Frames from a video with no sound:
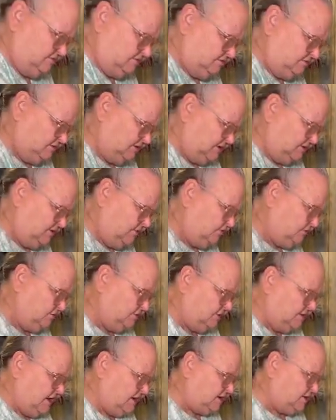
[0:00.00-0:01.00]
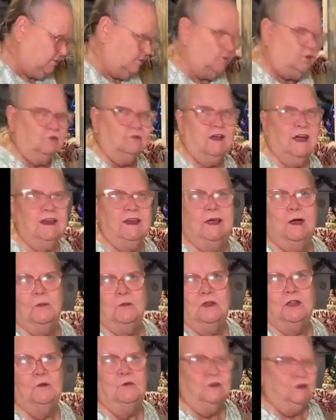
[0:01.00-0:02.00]
It don't look like it will right now, but
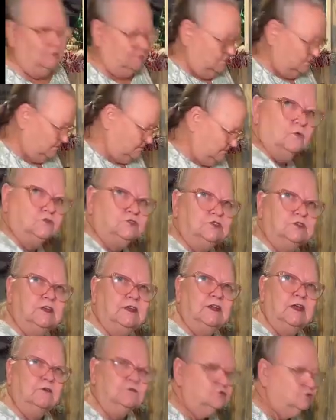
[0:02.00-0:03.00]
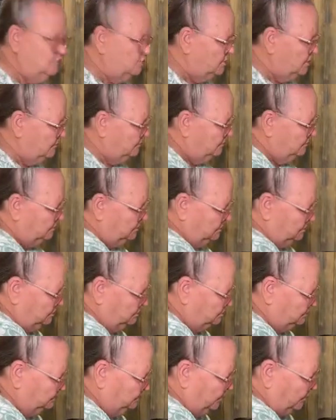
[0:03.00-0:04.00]
it will. Once you get it all stirred up real good,
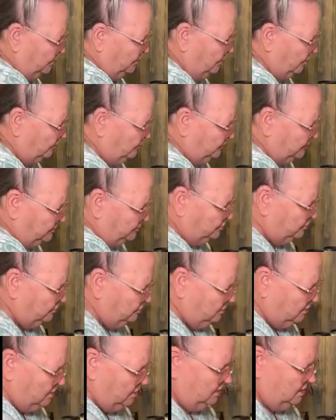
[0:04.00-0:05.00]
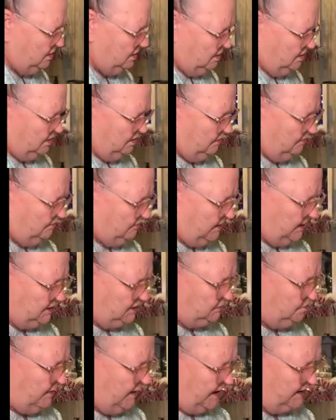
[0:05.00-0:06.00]
just pour it over in your baked pie